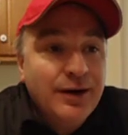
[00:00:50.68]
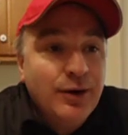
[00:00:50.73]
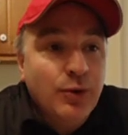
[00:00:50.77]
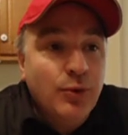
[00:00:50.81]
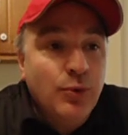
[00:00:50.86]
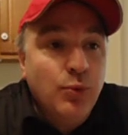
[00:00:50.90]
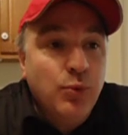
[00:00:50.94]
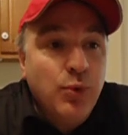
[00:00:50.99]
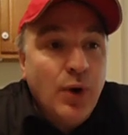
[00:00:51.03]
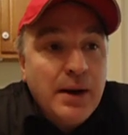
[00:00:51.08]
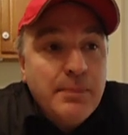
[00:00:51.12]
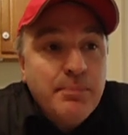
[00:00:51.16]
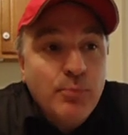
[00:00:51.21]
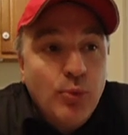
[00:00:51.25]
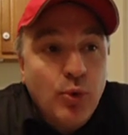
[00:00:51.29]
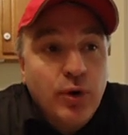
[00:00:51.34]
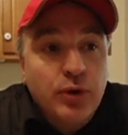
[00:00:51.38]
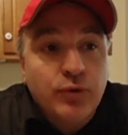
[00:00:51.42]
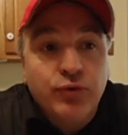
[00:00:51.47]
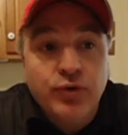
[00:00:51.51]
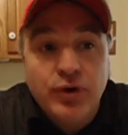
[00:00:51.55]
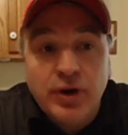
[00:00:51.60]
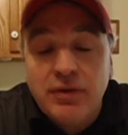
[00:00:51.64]
What
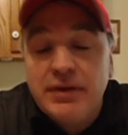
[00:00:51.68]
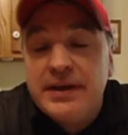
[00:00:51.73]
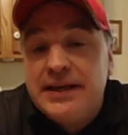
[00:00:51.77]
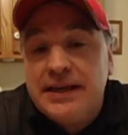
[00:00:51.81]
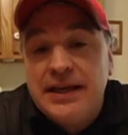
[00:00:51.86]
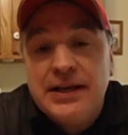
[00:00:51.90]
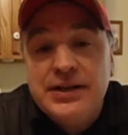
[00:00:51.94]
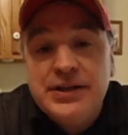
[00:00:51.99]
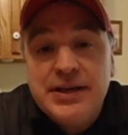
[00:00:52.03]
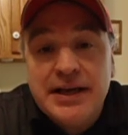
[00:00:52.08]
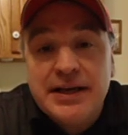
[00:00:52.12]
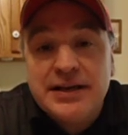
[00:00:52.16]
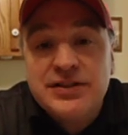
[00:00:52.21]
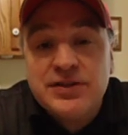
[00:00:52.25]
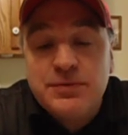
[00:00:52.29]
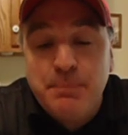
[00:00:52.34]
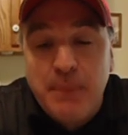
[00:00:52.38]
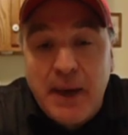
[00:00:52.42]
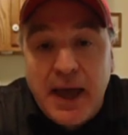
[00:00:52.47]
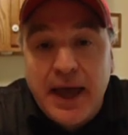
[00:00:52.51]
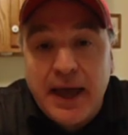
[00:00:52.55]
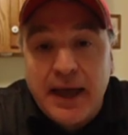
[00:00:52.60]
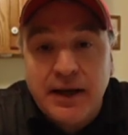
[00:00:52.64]
more really can you
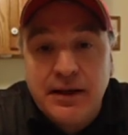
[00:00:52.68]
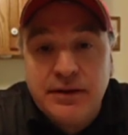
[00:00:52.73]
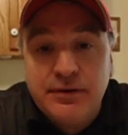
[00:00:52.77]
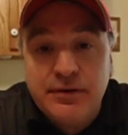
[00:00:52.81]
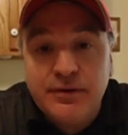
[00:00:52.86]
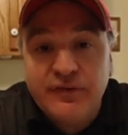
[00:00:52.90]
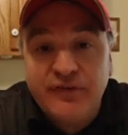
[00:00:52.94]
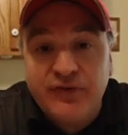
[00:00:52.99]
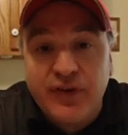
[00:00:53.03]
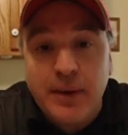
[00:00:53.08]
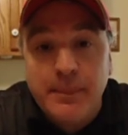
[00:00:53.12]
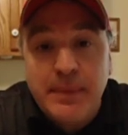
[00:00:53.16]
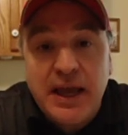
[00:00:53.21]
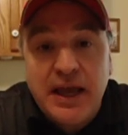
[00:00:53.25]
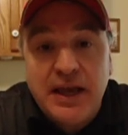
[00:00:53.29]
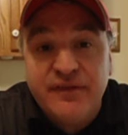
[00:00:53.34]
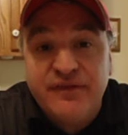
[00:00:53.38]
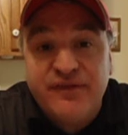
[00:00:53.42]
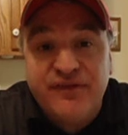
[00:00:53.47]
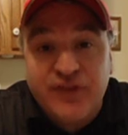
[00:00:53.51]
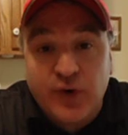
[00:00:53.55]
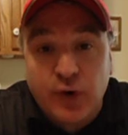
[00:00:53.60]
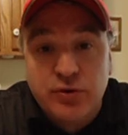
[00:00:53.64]
expect from a
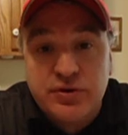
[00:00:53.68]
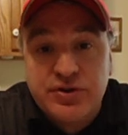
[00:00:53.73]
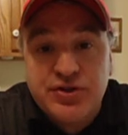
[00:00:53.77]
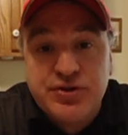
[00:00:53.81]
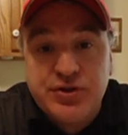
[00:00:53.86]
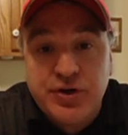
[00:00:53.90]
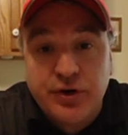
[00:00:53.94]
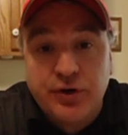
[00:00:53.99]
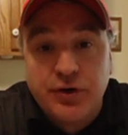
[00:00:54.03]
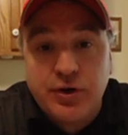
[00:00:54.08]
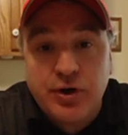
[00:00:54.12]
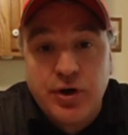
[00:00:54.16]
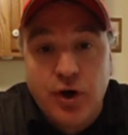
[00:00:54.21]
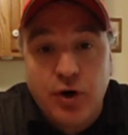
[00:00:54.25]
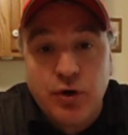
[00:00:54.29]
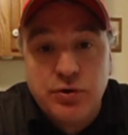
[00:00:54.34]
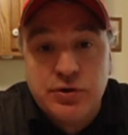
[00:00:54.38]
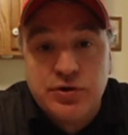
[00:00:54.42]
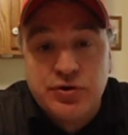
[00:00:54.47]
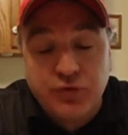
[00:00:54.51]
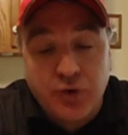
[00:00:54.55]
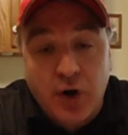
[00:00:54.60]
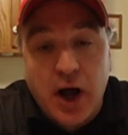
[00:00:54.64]
first-year
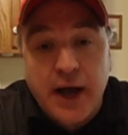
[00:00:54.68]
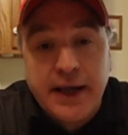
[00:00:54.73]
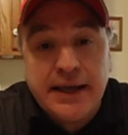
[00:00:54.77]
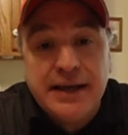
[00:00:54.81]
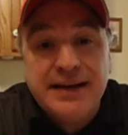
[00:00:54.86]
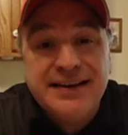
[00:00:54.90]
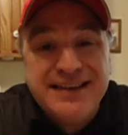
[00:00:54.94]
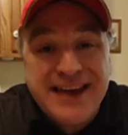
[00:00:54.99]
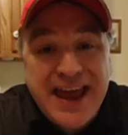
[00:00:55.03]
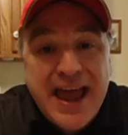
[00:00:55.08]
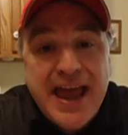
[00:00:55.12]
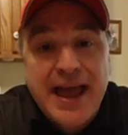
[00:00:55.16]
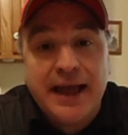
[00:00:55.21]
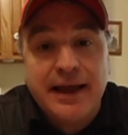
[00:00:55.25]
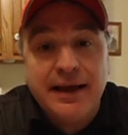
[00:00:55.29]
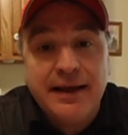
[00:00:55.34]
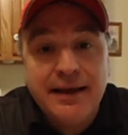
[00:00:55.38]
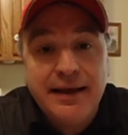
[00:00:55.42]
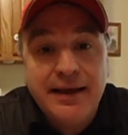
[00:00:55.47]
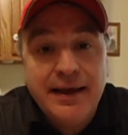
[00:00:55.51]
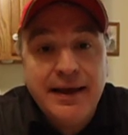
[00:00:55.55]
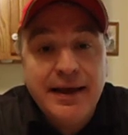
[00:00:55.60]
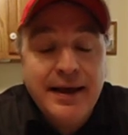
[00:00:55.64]
coach, Ryan Day?
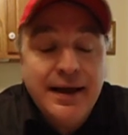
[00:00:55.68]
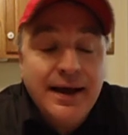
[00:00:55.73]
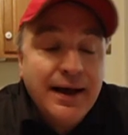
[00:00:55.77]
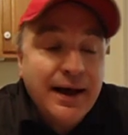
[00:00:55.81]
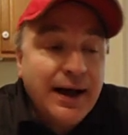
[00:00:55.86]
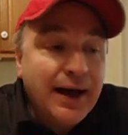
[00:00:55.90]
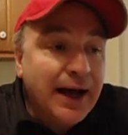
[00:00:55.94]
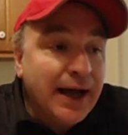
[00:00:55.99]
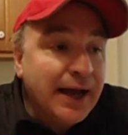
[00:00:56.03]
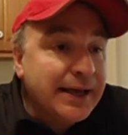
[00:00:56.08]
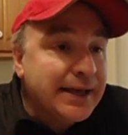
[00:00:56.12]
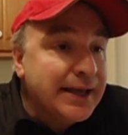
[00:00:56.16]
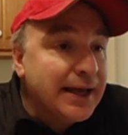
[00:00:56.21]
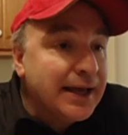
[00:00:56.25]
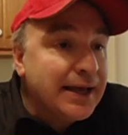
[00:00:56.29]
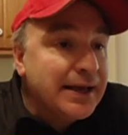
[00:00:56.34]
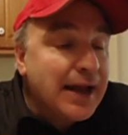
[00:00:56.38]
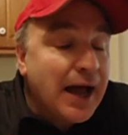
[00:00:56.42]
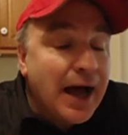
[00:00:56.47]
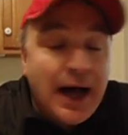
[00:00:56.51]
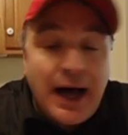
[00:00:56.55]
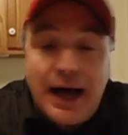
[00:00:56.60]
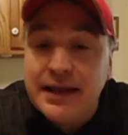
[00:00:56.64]

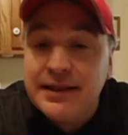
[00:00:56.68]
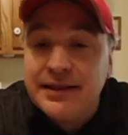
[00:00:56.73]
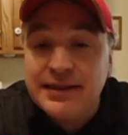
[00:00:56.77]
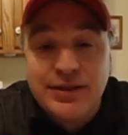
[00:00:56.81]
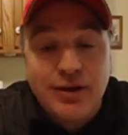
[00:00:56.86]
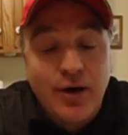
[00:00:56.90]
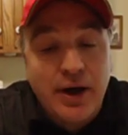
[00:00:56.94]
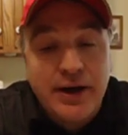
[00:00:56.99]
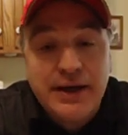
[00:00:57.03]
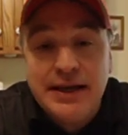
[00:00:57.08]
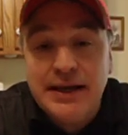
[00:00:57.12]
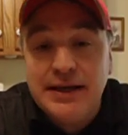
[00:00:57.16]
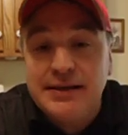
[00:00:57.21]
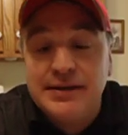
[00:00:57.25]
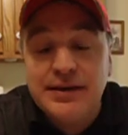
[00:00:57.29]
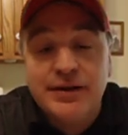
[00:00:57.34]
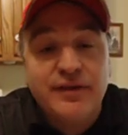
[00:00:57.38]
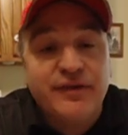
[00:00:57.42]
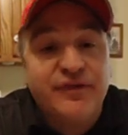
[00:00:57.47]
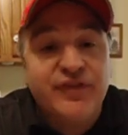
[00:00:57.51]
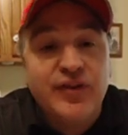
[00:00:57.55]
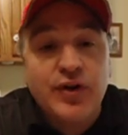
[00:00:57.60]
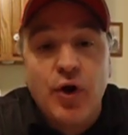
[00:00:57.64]
Again, I thought he did
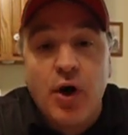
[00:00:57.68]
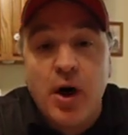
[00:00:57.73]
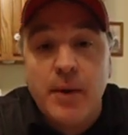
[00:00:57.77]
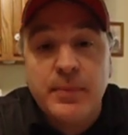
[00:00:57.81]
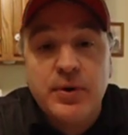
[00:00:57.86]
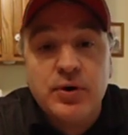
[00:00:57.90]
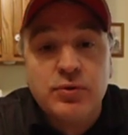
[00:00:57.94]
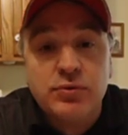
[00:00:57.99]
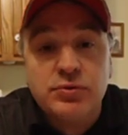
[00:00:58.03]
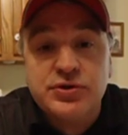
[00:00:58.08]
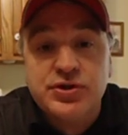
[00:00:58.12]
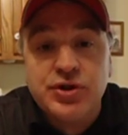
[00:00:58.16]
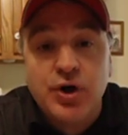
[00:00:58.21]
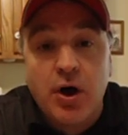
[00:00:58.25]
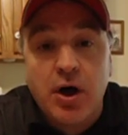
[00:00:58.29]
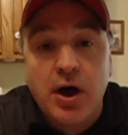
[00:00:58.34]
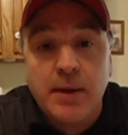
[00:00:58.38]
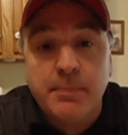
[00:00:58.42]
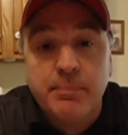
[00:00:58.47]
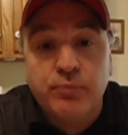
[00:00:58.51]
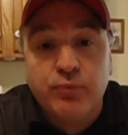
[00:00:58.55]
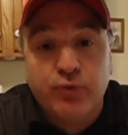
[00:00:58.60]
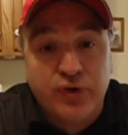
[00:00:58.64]
a phenomenal
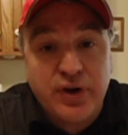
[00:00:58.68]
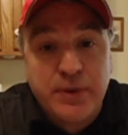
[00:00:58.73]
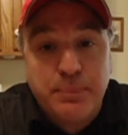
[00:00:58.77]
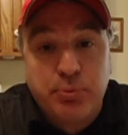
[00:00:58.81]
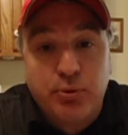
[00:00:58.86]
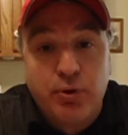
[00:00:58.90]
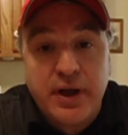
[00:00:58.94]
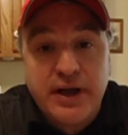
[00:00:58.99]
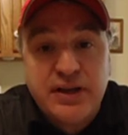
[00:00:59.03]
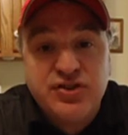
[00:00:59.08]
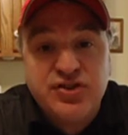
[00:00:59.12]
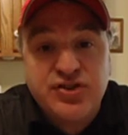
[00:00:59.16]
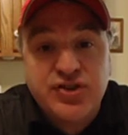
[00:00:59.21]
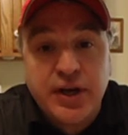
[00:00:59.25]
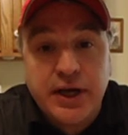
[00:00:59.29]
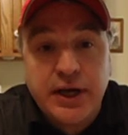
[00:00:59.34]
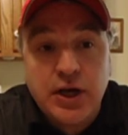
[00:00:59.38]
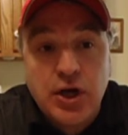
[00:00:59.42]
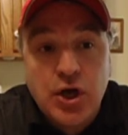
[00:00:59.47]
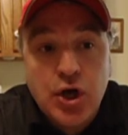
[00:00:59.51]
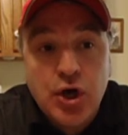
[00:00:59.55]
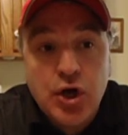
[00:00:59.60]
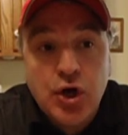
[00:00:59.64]
job
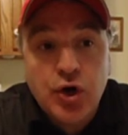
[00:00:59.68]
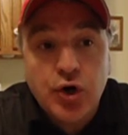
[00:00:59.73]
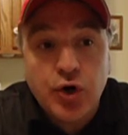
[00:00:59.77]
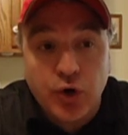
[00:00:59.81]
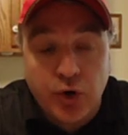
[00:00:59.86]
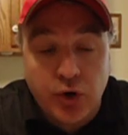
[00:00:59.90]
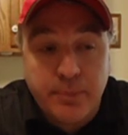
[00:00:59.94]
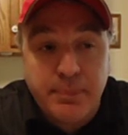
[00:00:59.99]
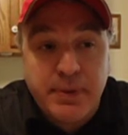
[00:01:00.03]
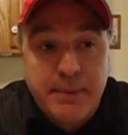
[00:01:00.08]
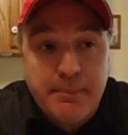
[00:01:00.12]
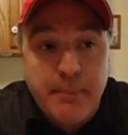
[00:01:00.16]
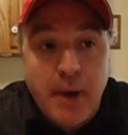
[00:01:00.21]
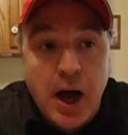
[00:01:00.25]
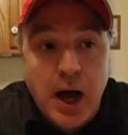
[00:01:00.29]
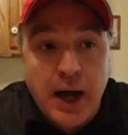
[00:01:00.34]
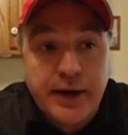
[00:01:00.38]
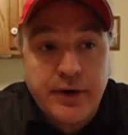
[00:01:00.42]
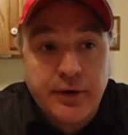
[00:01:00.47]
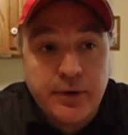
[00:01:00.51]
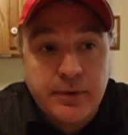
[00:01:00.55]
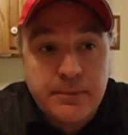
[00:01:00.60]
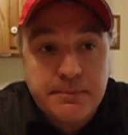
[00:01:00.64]
replacing Urban
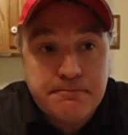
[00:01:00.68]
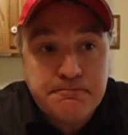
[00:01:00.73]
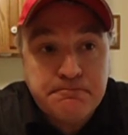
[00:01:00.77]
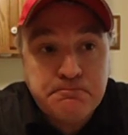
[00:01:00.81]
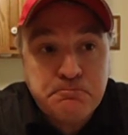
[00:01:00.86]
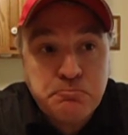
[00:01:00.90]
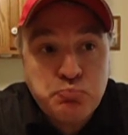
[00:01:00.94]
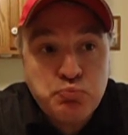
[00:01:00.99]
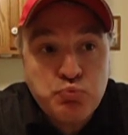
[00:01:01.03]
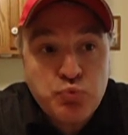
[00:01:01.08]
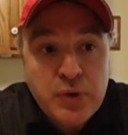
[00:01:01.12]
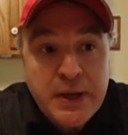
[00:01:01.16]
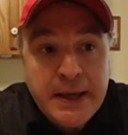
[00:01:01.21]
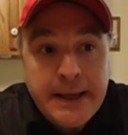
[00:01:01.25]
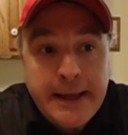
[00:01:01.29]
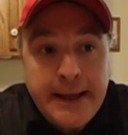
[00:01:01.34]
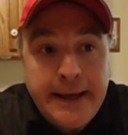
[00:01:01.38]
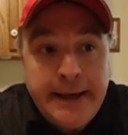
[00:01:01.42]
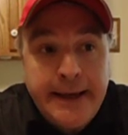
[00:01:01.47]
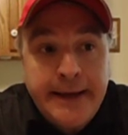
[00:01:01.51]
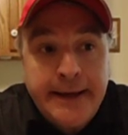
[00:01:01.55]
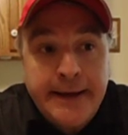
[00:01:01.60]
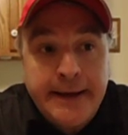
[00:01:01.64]
Meyer.
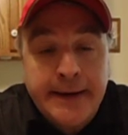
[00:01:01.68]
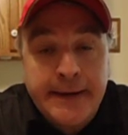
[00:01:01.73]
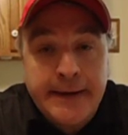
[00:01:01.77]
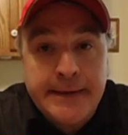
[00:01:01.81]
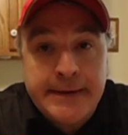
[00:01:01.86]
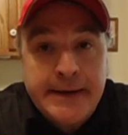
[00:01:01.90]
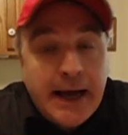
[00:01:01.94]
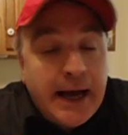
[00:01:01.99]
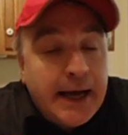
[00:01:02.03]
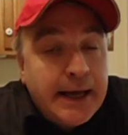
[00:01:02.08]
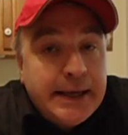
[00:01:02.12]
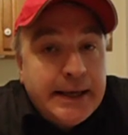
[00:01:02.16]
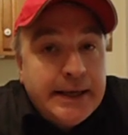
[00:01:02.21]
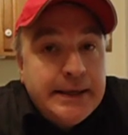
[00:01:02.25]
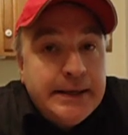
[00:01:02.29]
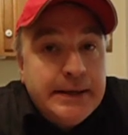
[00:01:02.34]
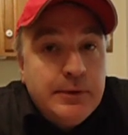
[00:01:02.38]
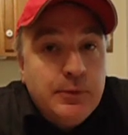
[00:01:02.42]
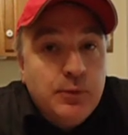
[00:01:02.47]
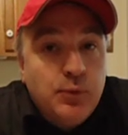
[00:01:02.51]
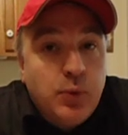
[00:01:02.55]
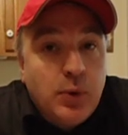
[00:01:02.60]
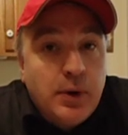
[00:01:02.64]
And
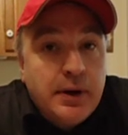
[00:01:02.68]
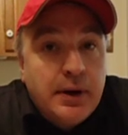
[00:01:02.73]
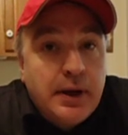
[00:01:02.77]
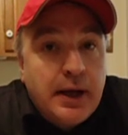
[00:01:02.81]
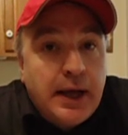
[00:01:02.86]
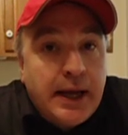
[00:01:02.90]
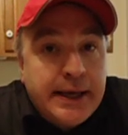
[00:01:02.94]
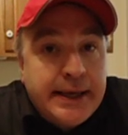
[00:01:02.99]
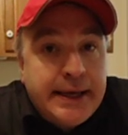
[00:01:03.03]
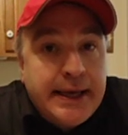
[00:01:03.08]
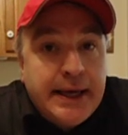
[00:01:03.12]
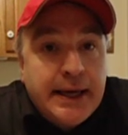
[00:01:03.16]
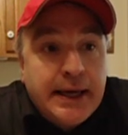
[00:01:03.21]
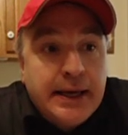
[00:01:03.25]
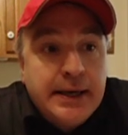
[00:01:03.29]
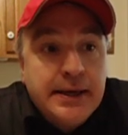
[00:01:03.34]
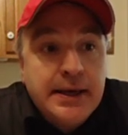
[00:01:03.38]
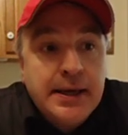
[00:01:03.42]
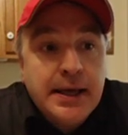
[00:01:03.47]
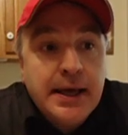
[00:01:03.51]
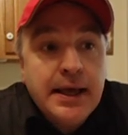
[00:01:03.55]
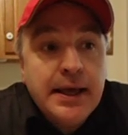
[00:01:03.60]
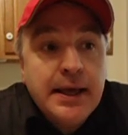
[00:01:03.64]
again,